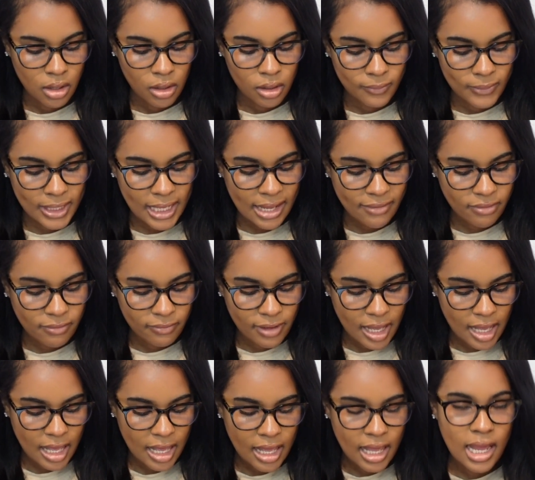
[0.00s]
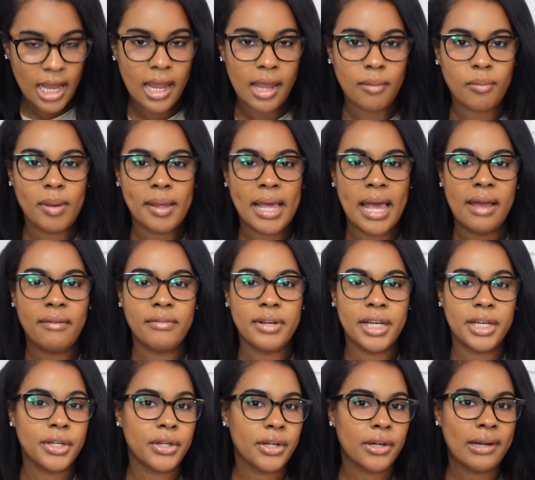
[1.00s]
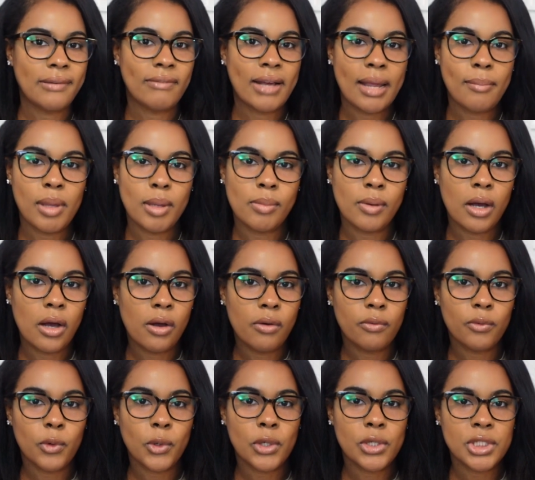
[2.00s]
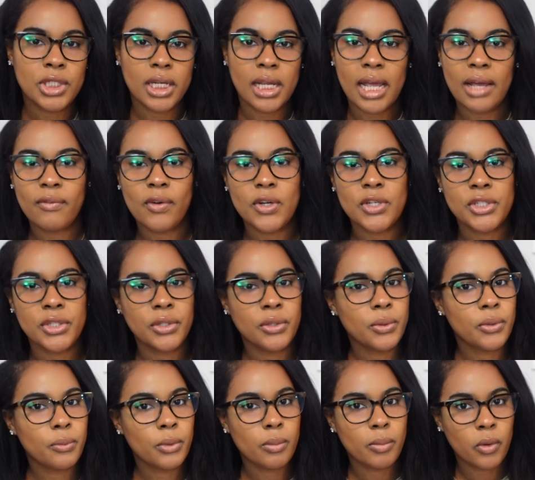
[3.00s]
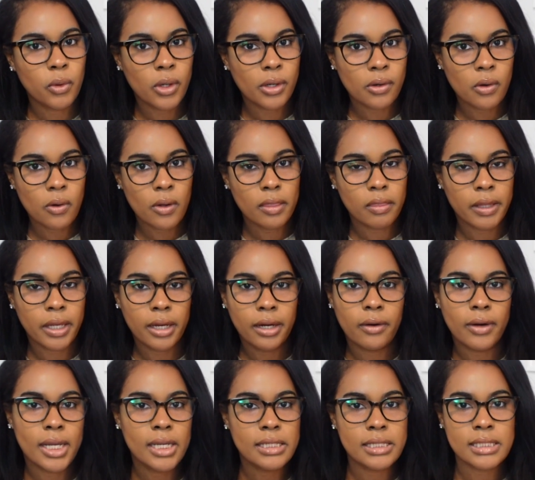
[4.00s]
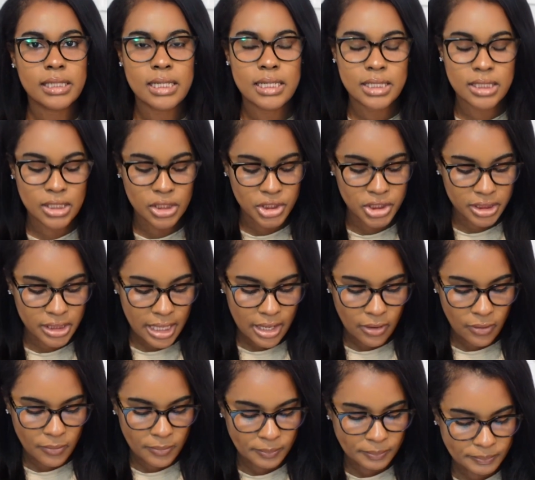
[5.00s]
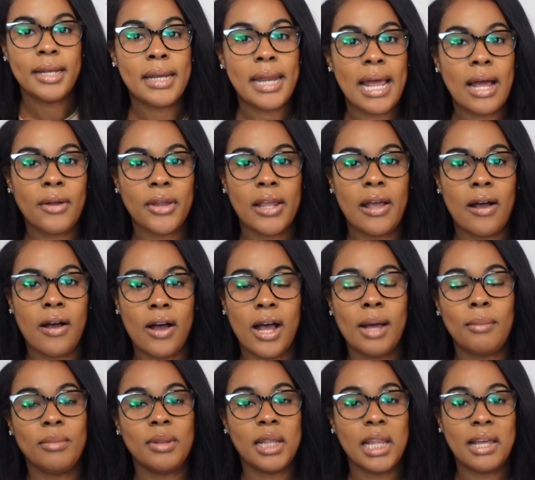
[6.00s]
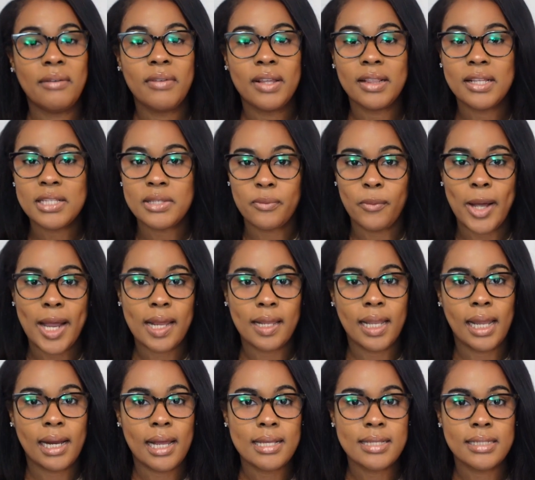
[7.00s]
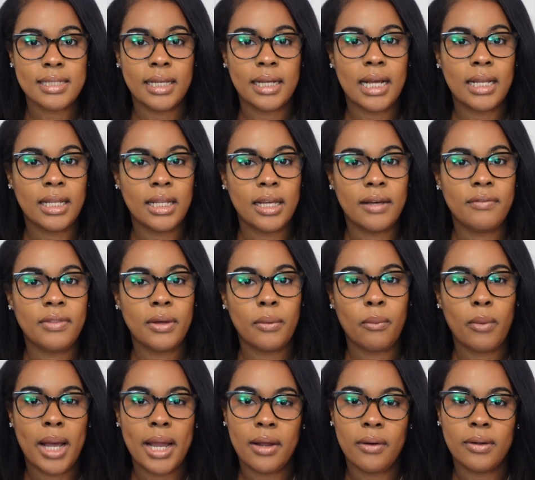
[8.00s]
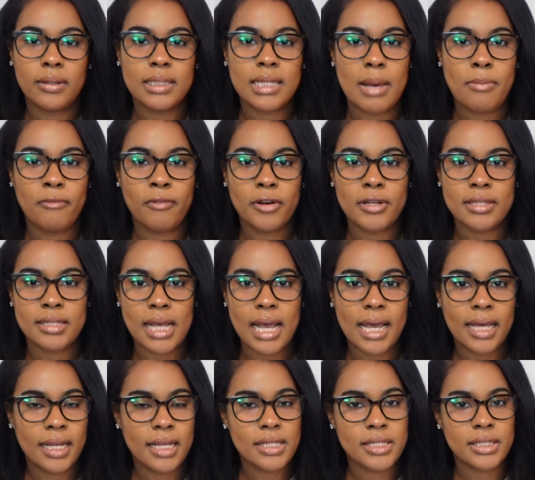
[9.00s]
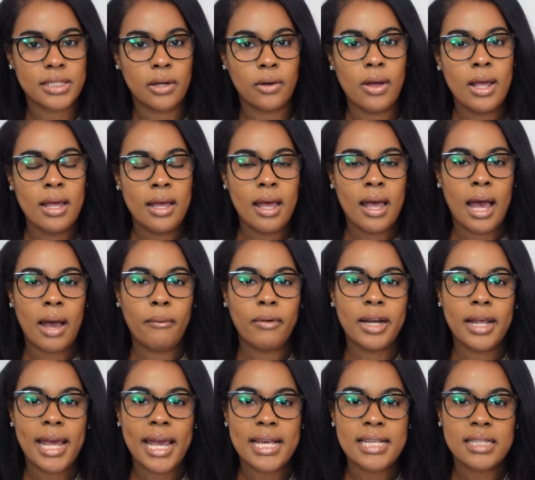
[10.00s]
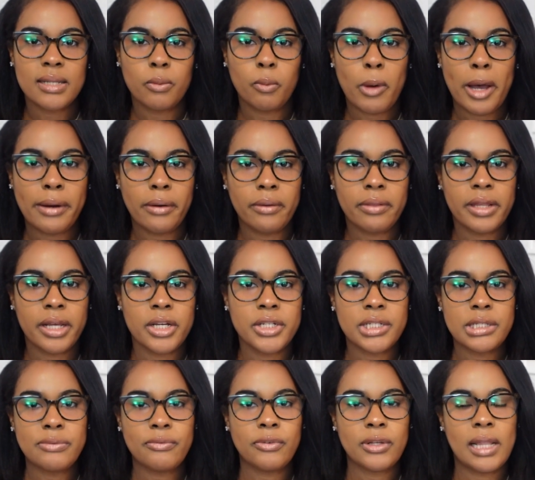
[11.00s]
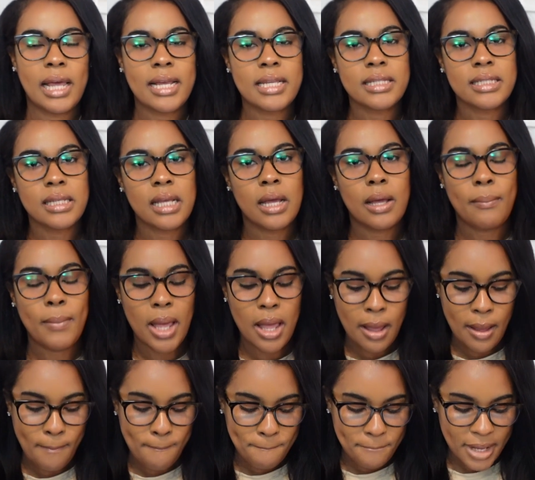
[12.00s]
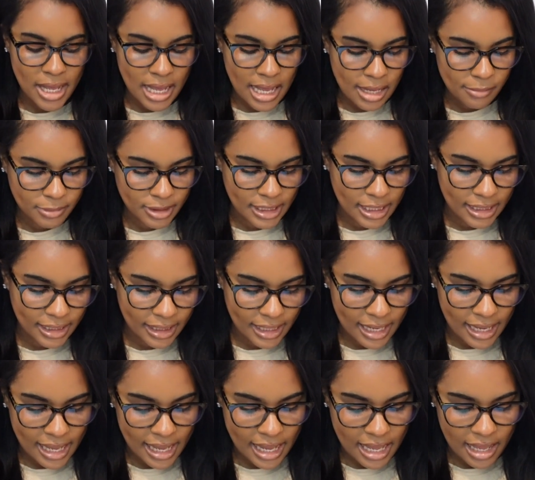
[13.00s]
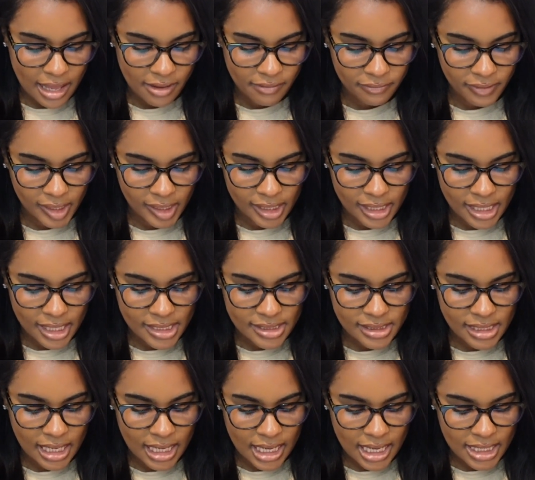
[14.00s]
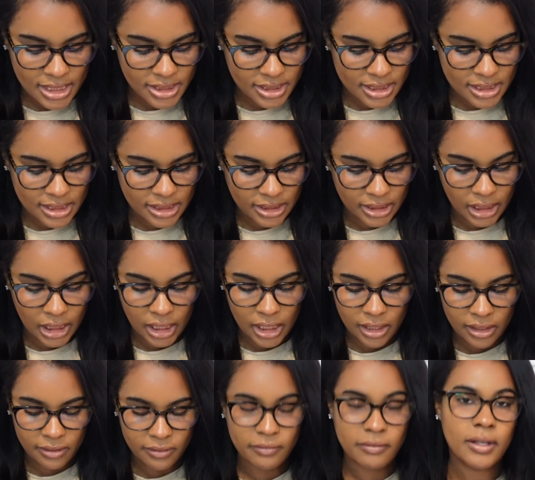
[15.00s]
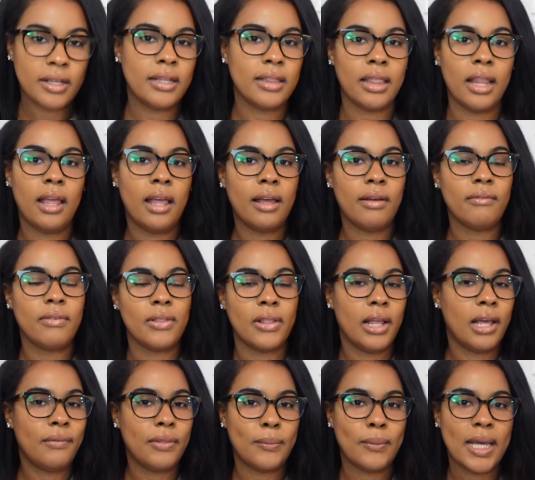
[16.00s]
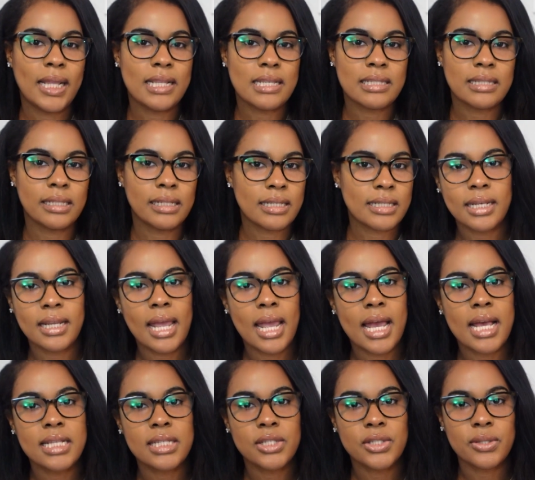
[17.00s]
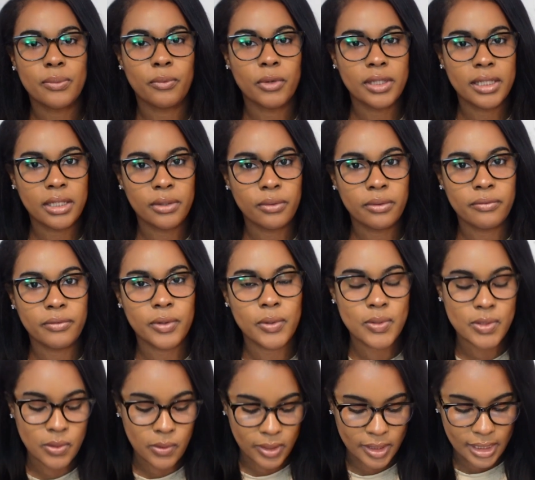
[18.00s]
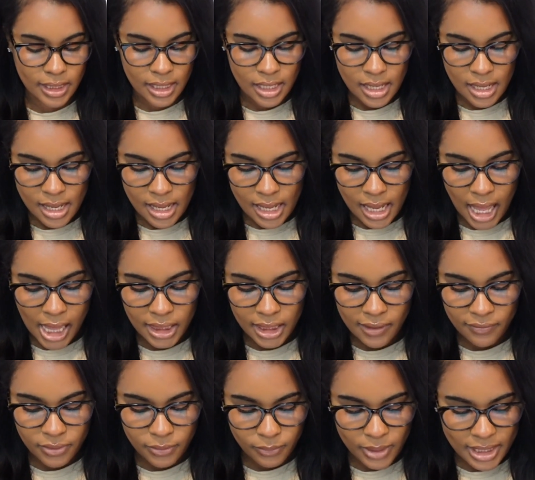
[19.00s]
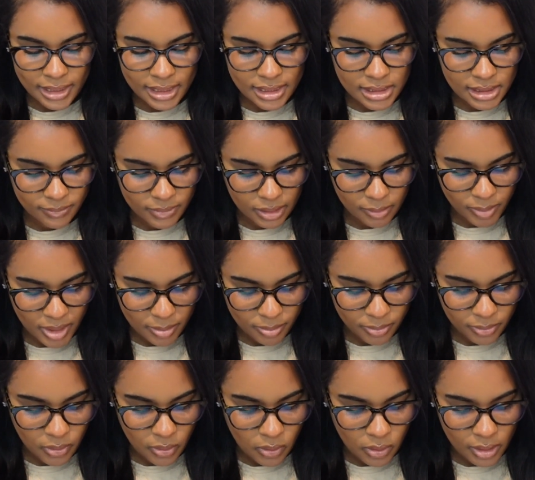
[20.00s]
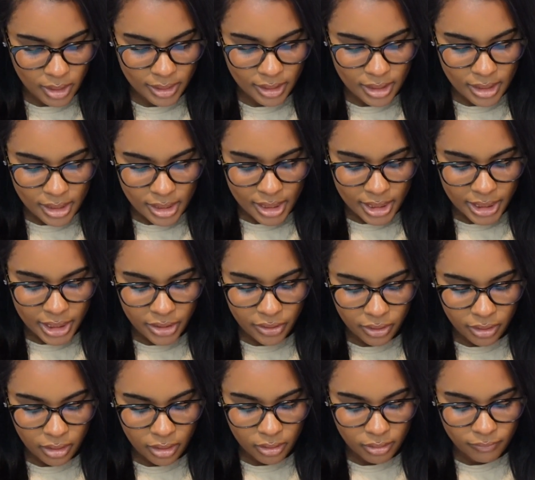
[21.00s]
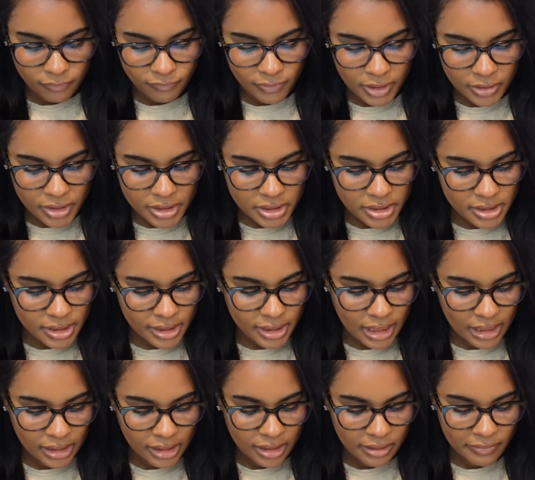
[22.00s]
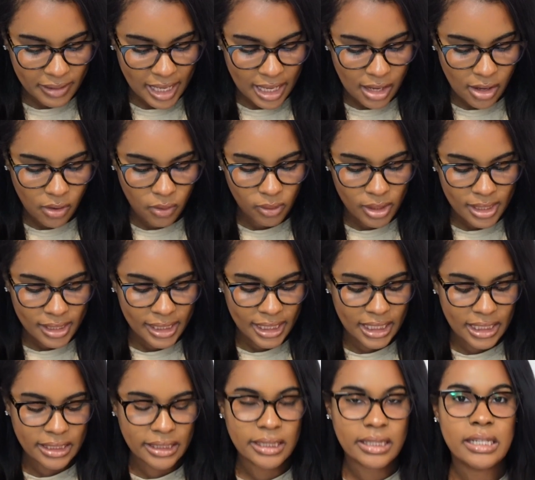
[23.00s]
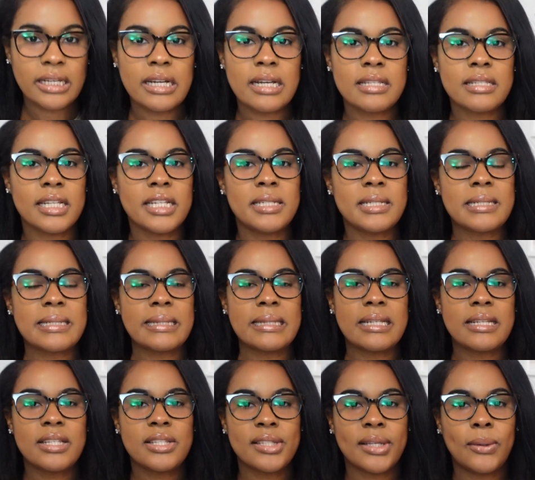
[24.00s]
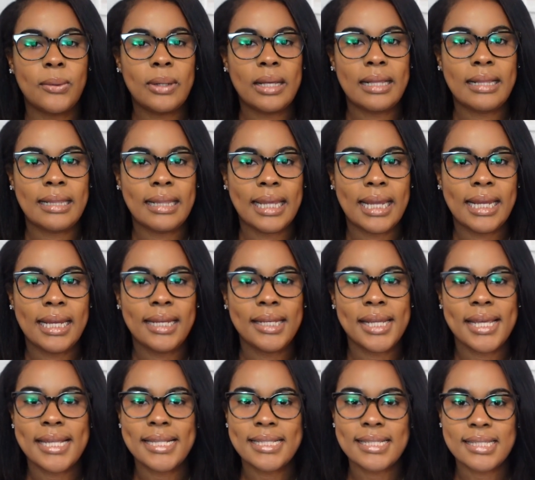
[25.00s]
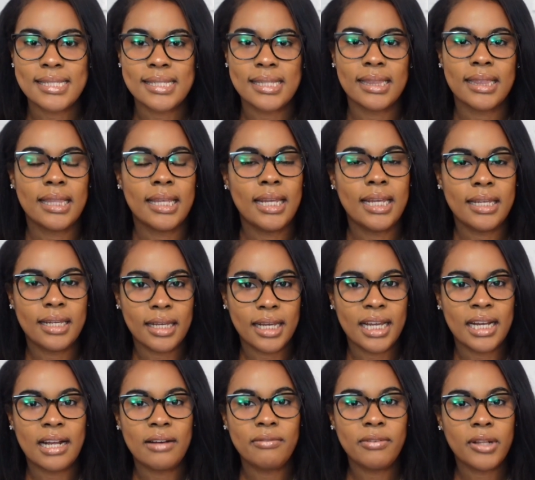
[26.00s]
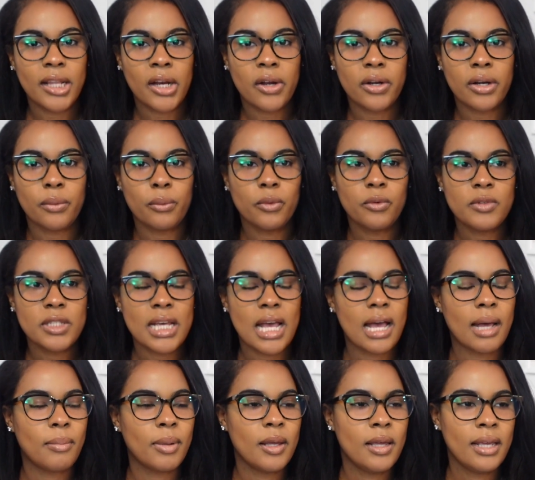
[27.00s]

want to have a vibe, have dinner, invite people over. She can have her charcuterie board on there and just chill out. Now y'all, I'm loving this white. Like I said, I love the white on top of her siding, so I want to add some white on there just for like some pop that it can have, and I just love the way this looks, and it has really good reviews on it. I love the way that some of the people on here furnished it. I love how it looks. It just looks so clean and sleek, and I feel like on a rooftop